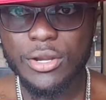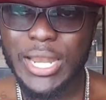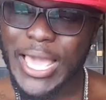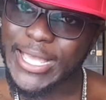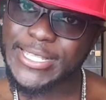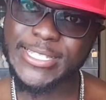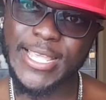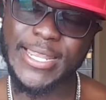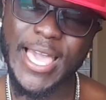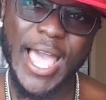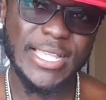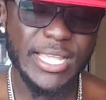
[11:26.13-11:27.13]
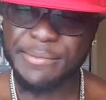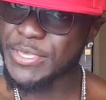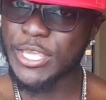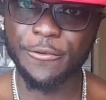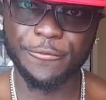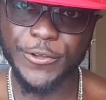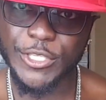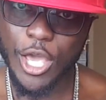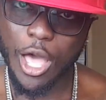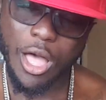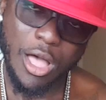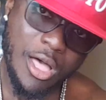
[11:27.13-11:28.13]
Like I said, guys, I'm here for
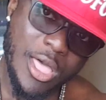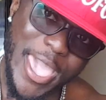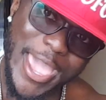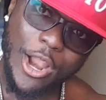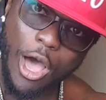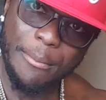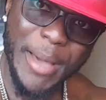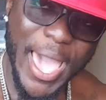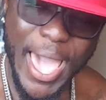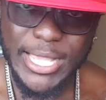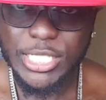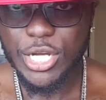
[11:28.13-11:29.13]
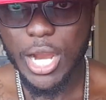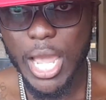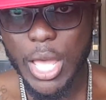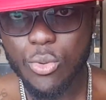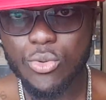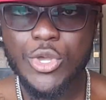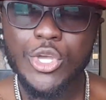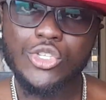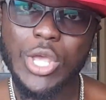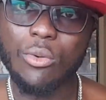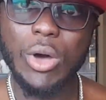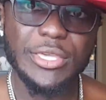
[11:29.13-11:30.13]
y'all, and all my hats are out,
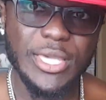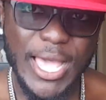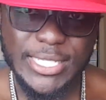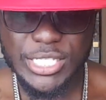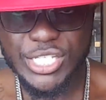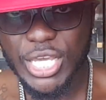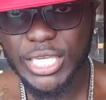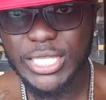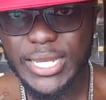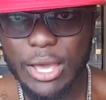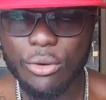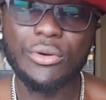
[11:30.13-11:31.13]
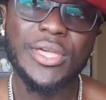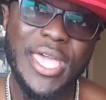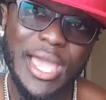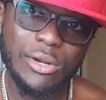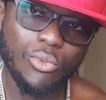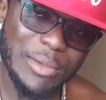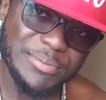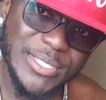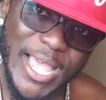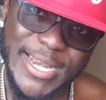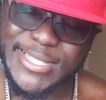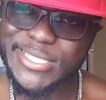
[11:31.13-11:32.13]
so I want you guys to check it out. And the
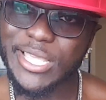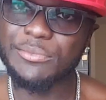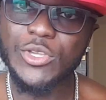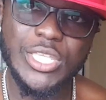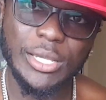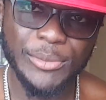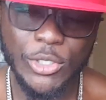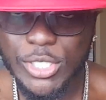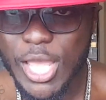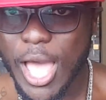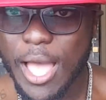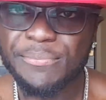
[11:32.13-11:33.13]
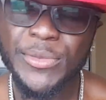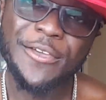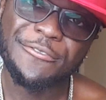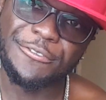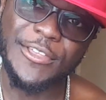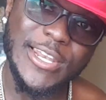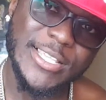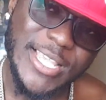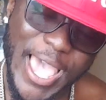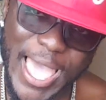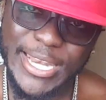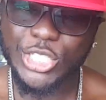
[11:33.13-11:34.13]
website is
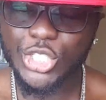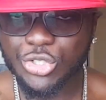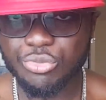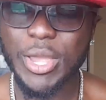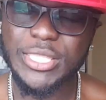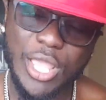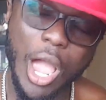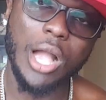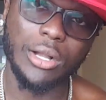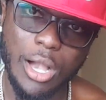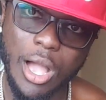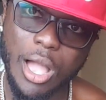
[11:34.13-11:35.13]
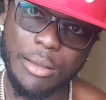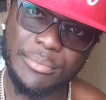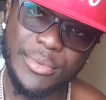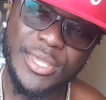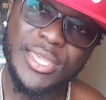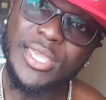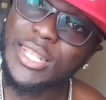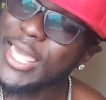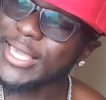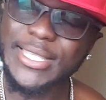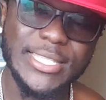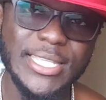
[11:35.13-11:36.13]
www.fitnessaddictshred.com.
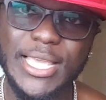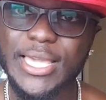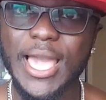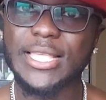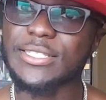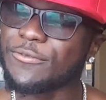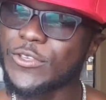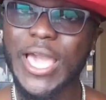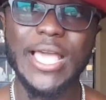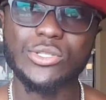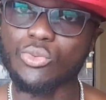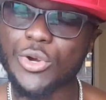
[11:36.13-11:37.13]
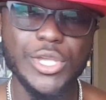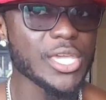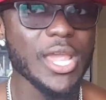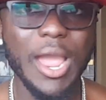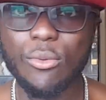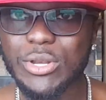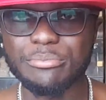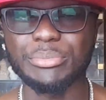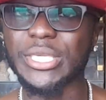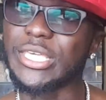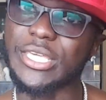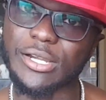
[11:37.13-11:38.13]
Like I said, guys, if you guys weren't here, I wouldn't
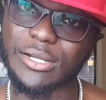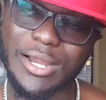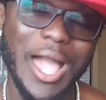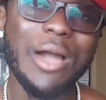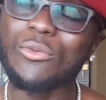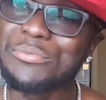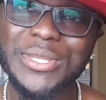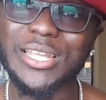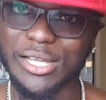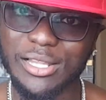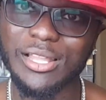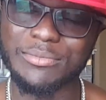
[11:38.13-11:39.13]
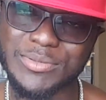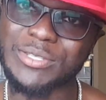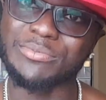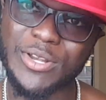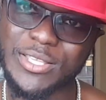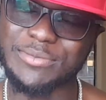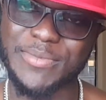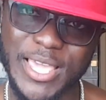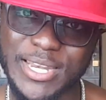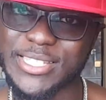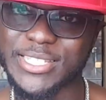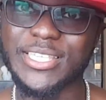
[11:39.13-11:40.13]
be here. I would be in the club sipping on some
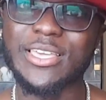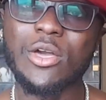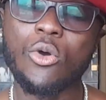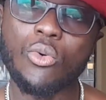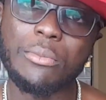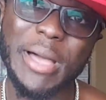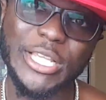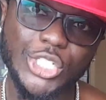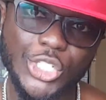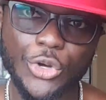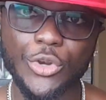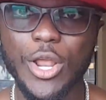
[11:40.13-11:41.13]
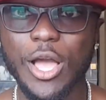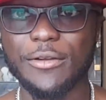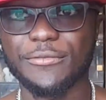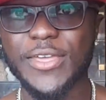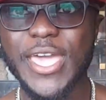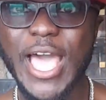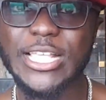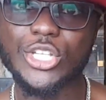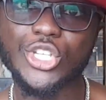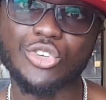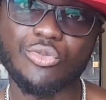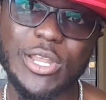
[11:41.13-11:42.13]
Hennessy with my shirt off as a
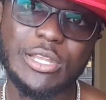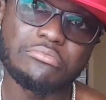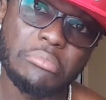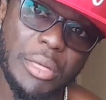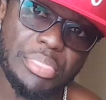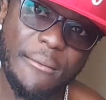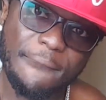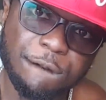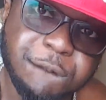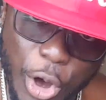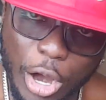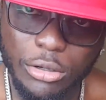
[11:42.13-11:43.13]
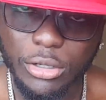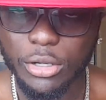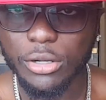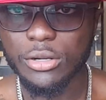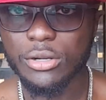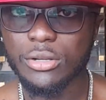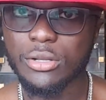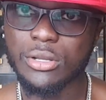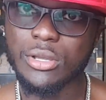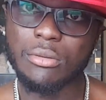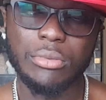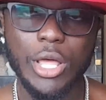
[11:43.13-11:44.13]
shredded motherfucker. But
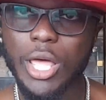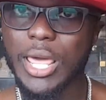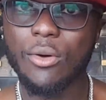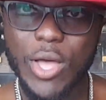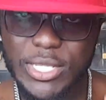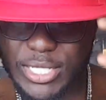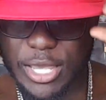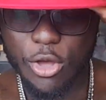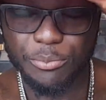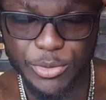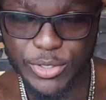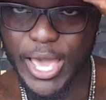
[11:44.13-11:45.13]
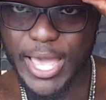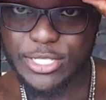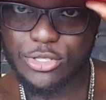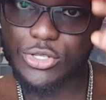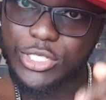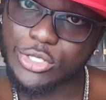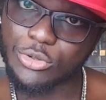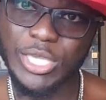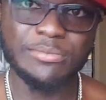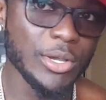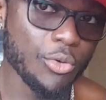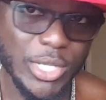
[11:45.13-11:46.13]
all I want is to help you guys. So
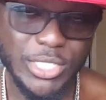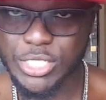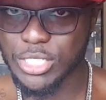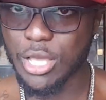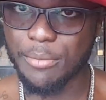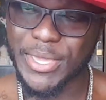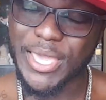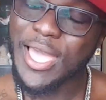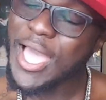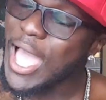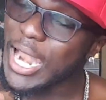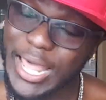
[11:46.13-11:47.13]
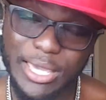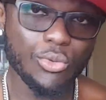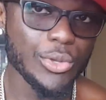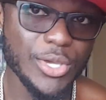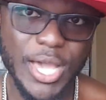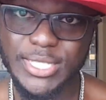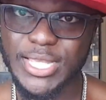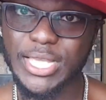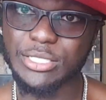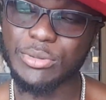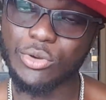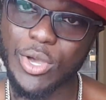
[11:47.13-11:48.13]
keep the questions coming. I like when you guys
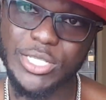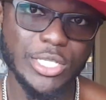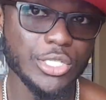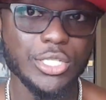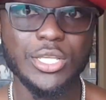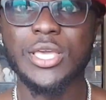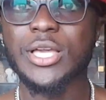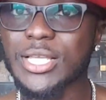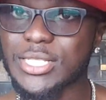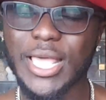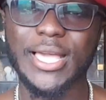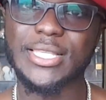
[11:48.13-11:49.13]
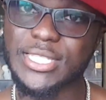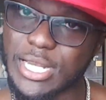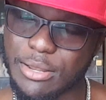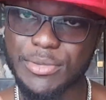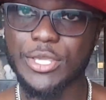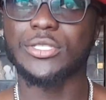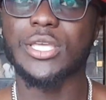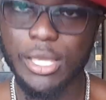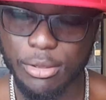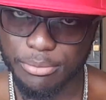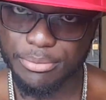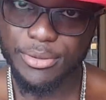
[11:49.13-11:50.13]
ask me questions because, like I said, I'm here to
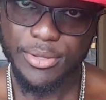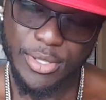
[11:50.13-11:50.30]
help.